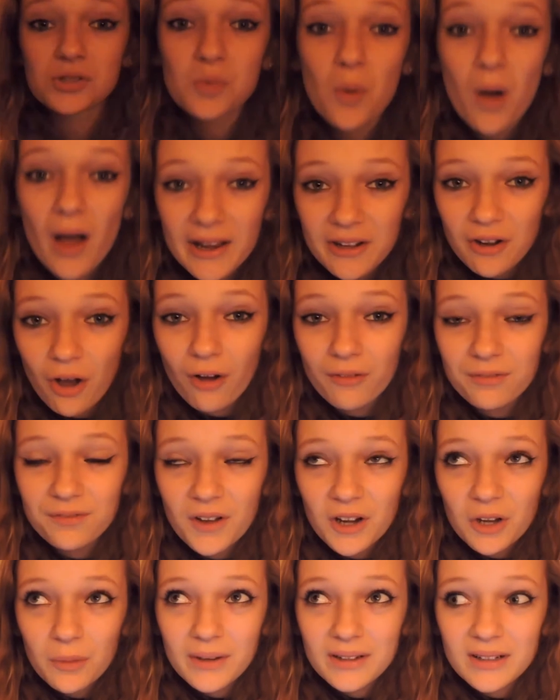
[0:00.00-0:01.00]
Why not?
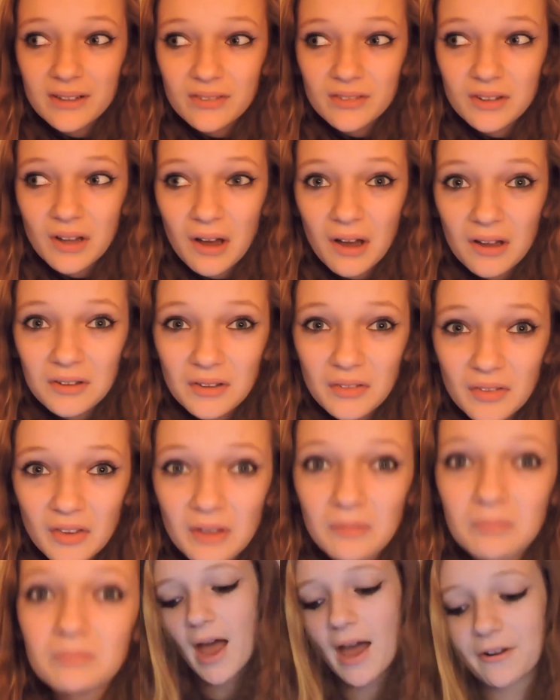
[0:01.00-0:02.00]
Following doesn't hurt, does it?